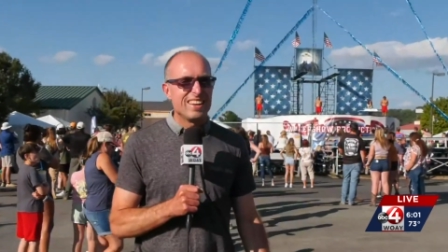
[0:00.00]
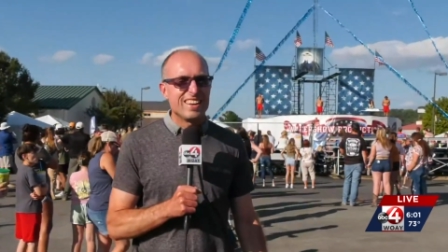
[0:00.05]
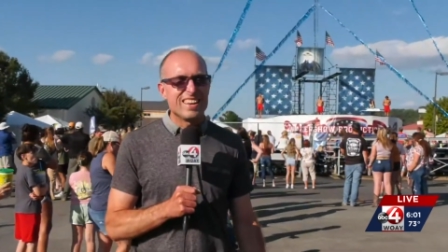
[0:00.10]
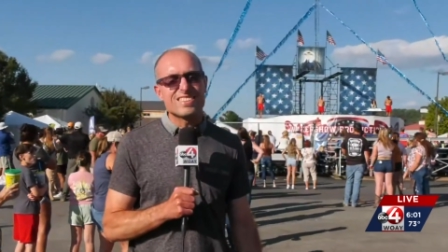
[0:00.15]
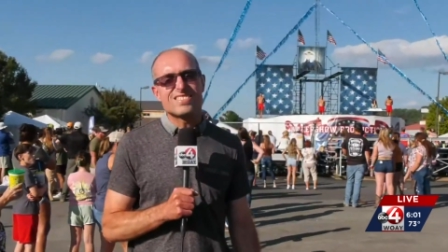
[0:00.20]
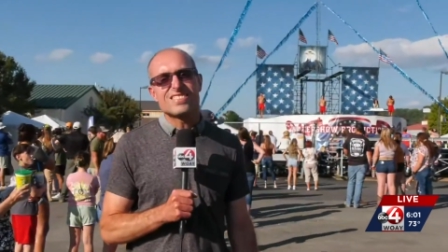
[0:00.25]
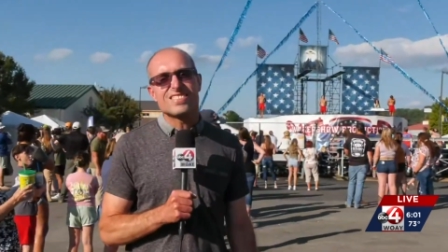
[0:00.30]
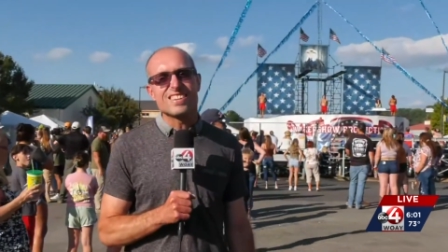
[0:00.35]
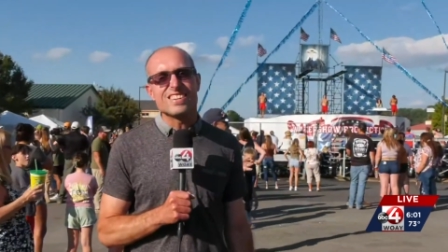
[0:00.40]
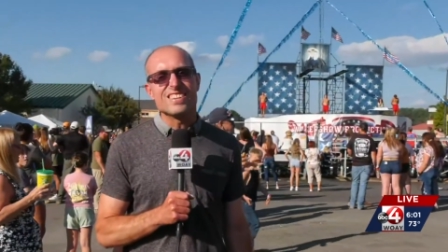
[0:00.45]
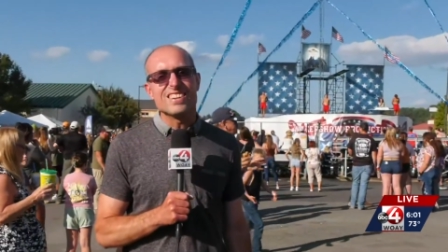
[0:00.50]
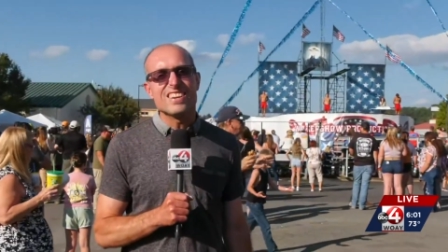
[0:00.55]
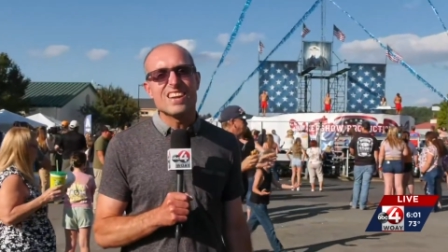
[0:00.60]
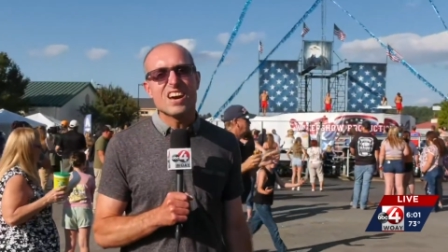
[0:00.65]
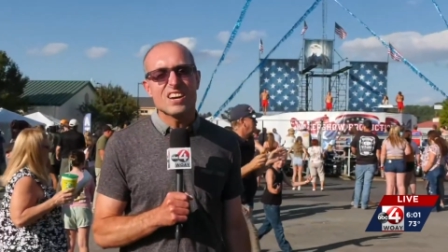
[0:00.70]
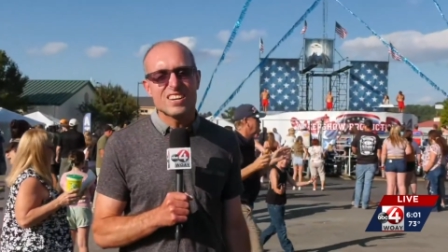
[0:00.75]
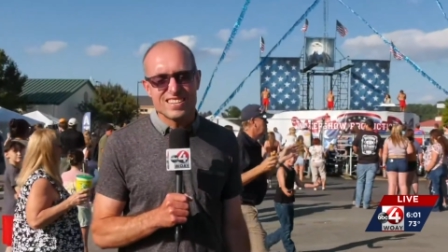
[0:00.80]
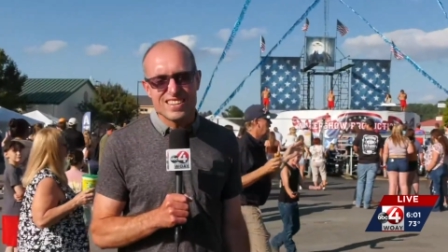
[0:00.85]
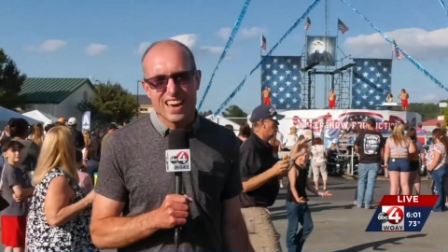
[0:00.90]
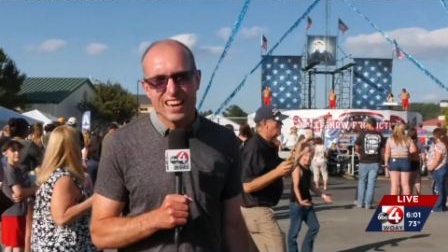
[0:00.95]
It's the
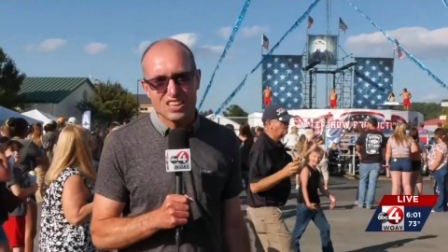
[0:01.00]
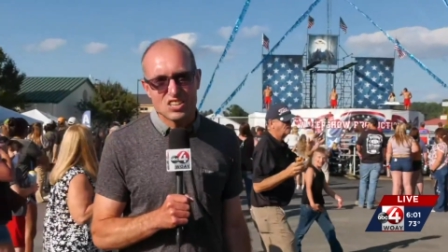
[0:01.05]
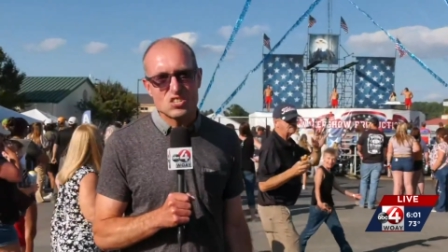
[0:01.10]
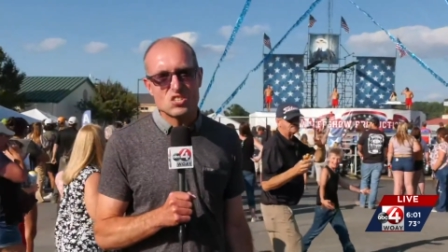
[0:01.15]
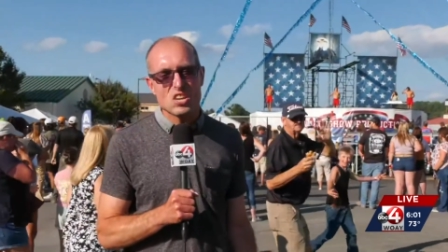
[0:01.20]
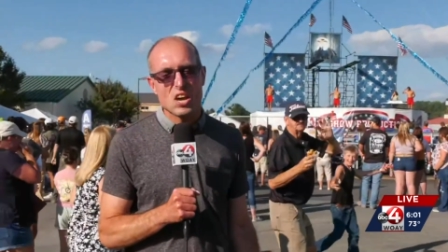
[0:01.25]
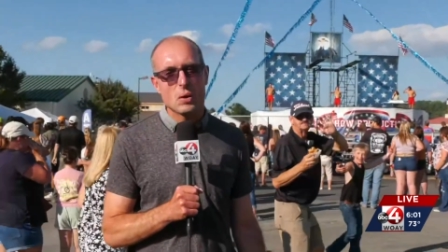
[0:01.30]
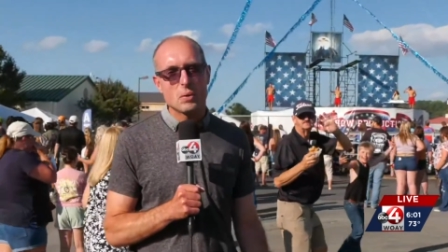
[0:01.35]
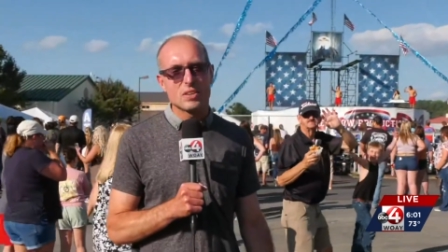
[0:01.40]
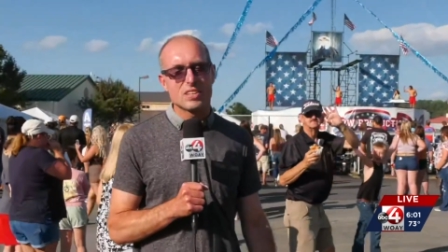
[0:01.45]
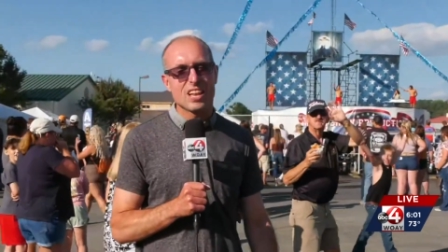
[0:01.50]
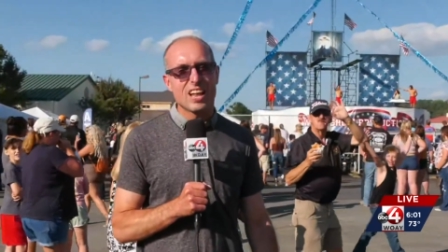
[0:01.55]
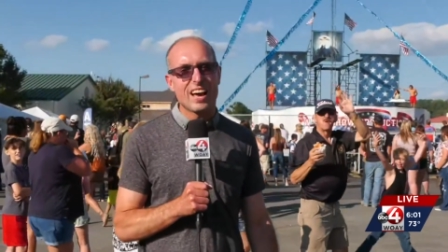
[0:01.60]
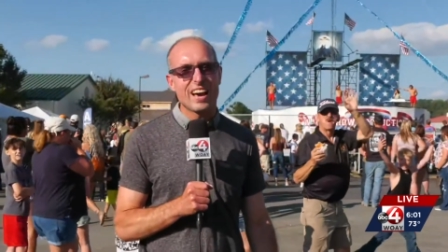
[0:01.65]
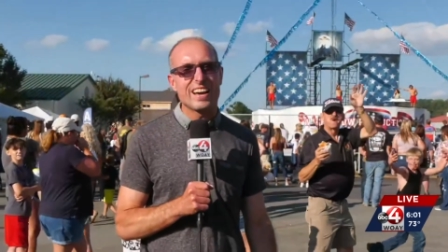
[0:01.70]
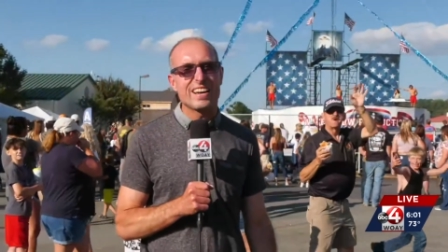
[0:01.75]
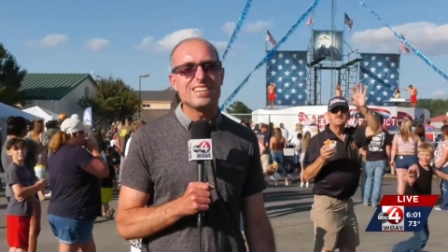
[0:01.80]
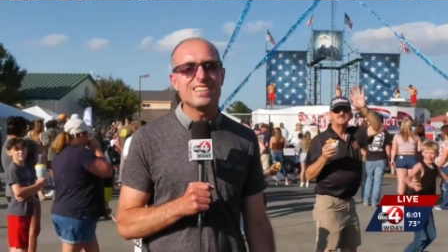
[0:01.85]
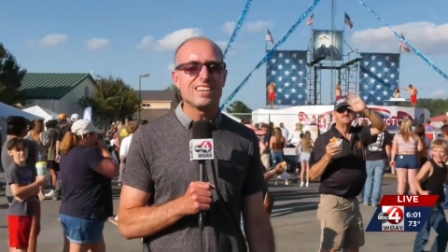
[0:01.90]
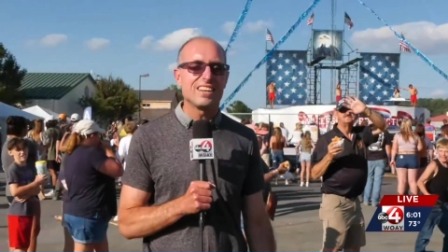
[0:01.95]
ne next show in
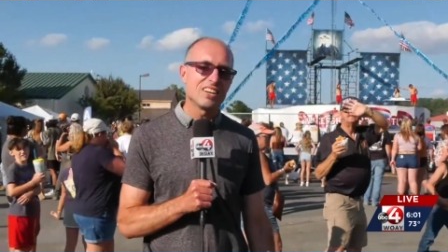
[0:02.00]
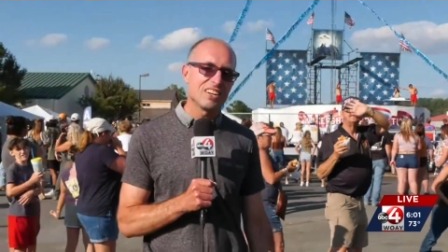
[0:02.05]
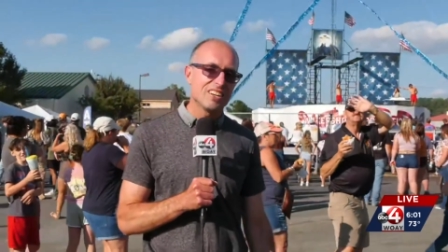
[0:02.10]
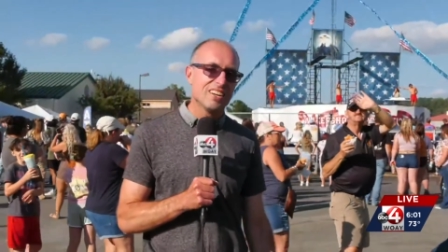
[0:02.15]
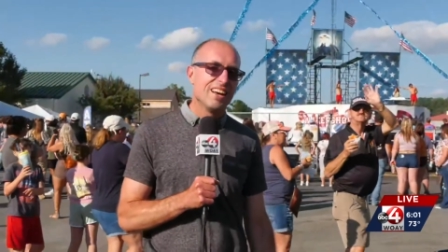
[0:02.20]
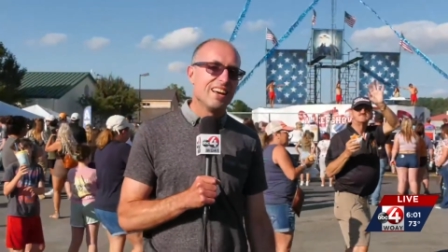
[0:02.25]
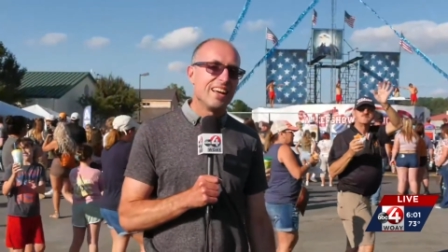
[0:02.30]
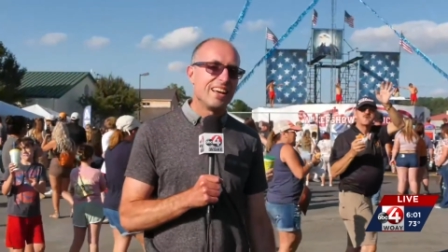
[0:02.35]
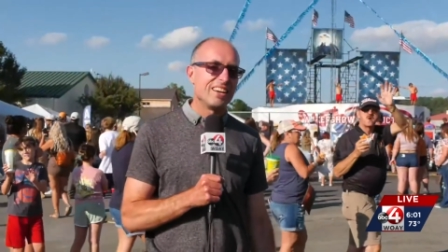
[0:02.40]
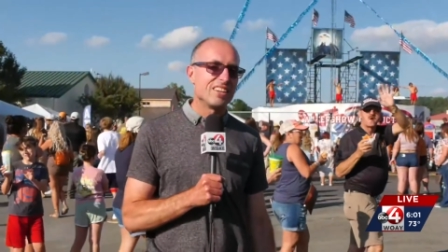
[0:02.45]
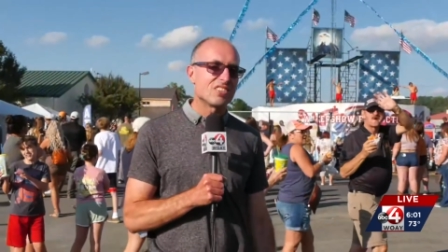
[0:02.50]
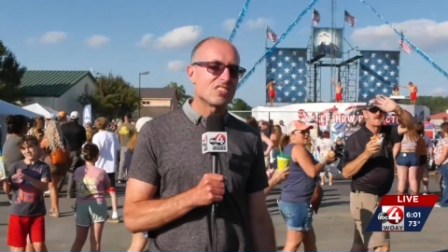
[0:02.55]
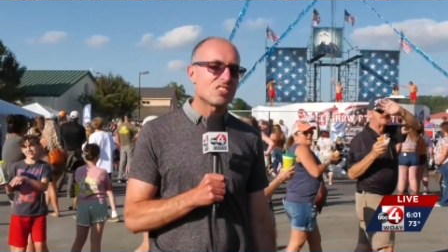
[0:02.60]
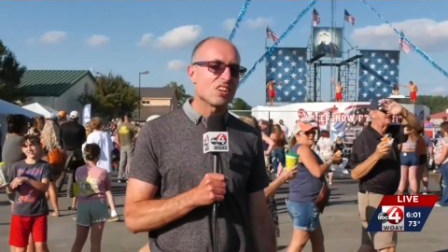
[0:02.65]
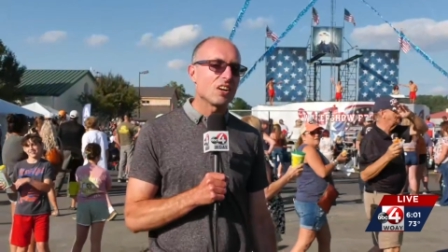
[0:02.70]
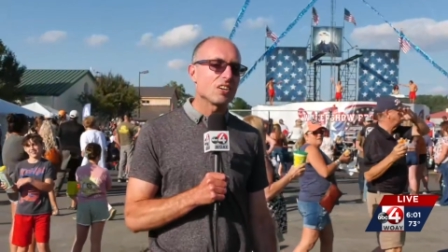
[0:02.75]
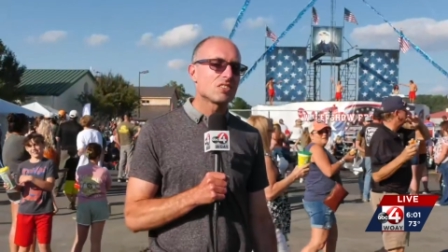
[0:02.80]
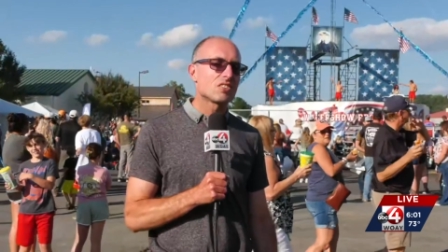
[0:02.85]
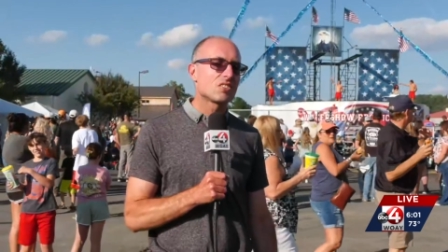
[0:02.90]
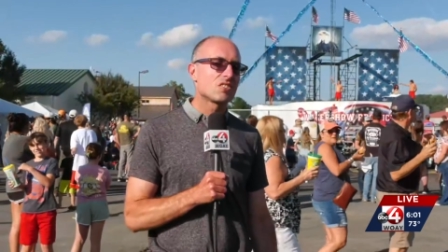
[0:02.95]
line here, and it
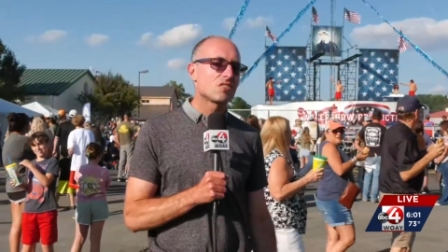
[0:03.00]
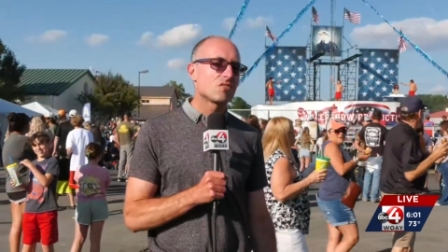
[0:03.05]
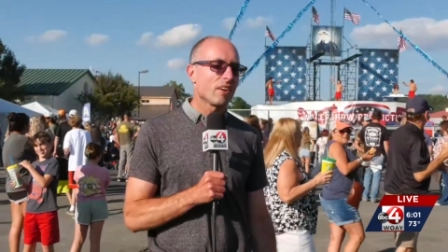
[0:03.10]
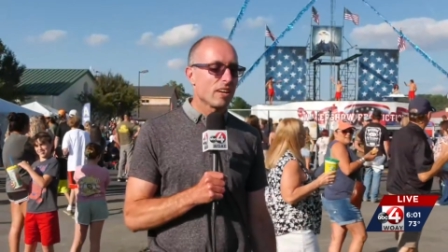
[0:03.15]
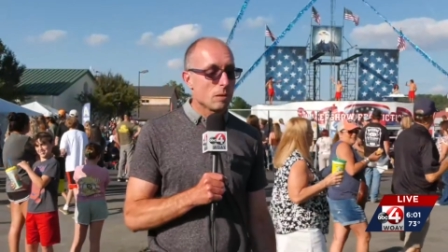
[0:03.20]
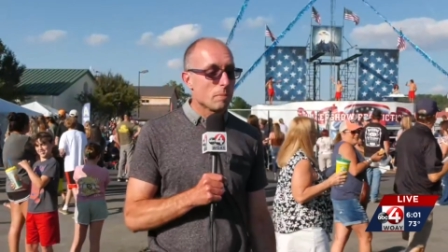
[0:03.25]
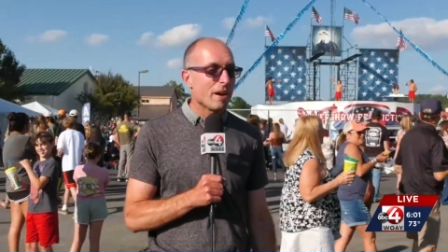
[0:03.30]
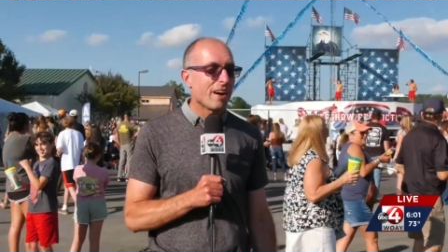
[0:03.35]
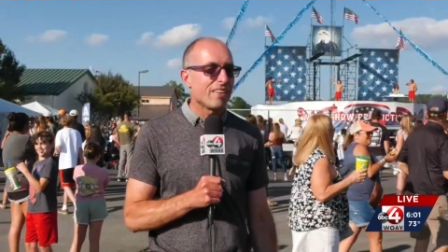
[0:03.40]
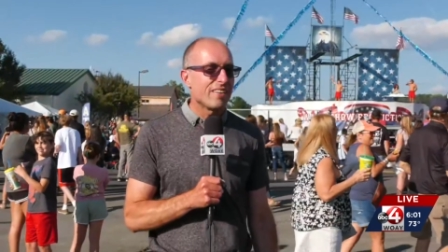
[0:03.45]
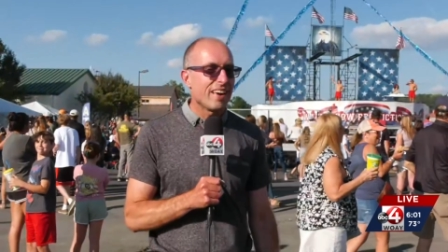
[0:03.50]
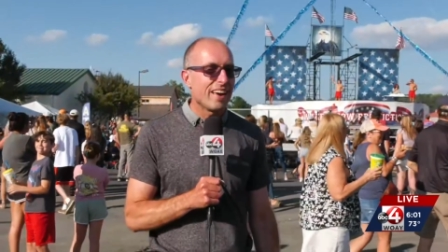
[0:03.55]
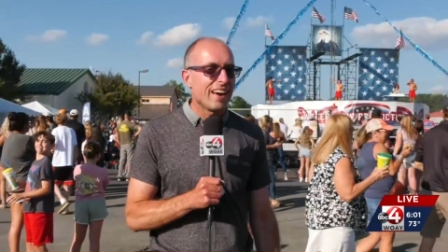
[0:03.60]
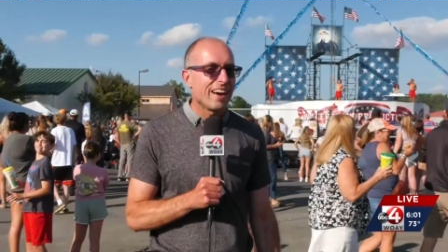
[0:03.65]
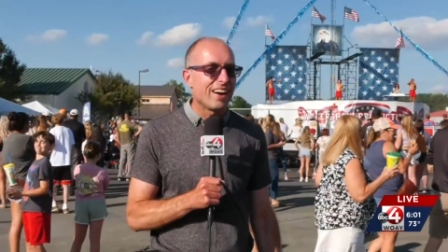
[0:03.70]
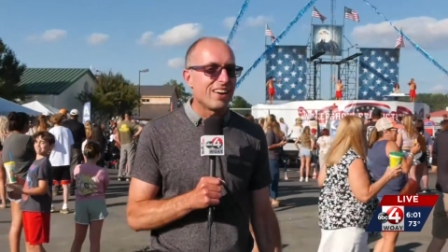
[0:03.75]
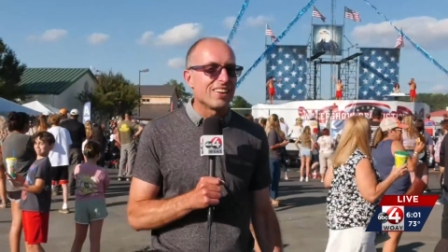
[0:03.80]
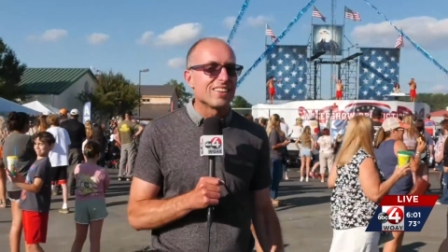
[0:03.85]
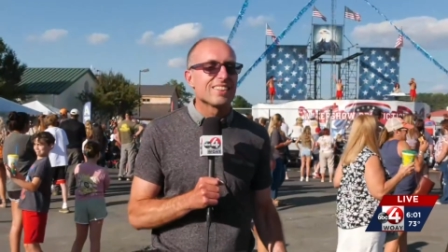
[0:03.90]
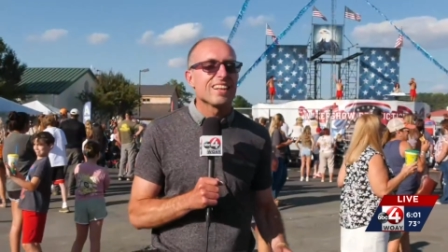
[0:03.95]
starts right about now.